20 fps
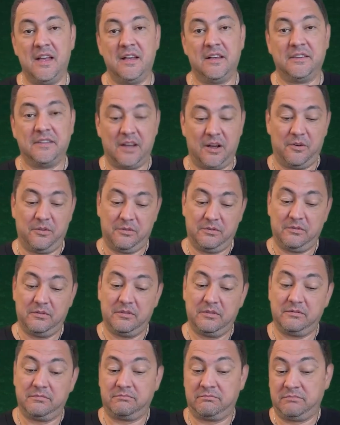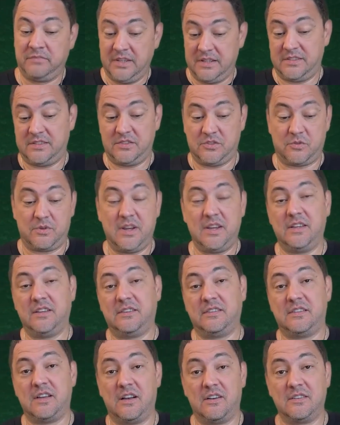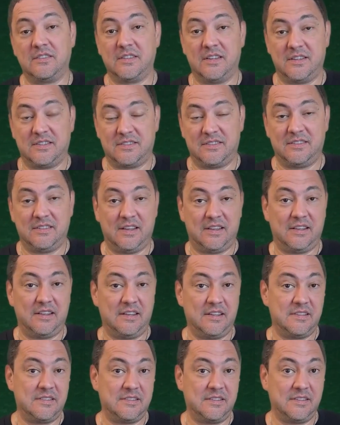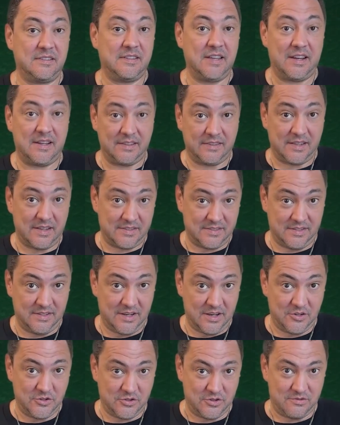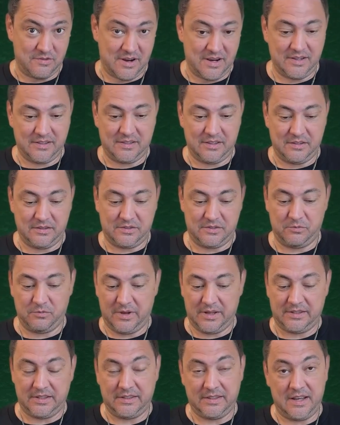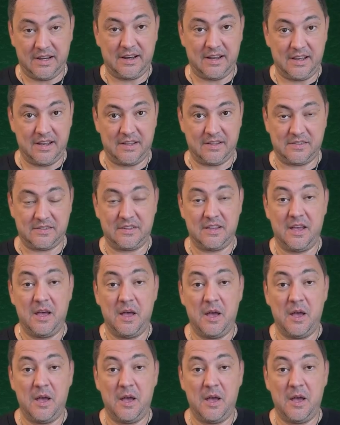Now, this screen tells us that is the data destination, right? Is where the data is.